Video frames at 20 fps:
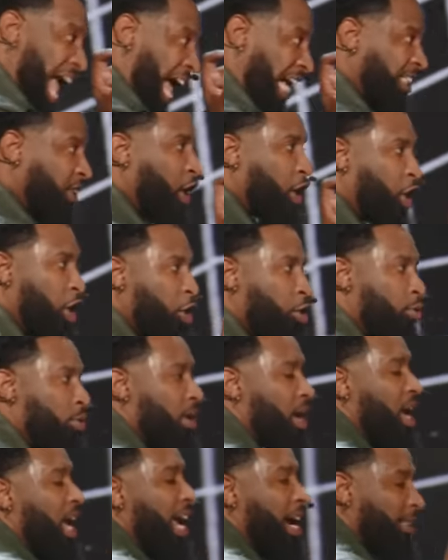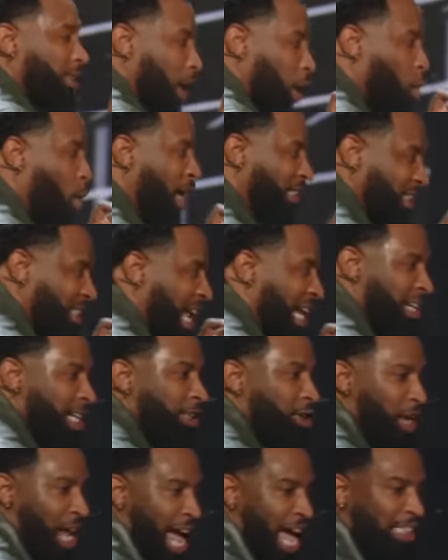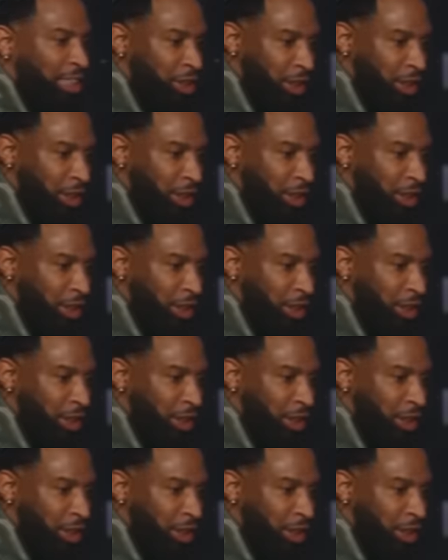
execute, here's a question I need you to ask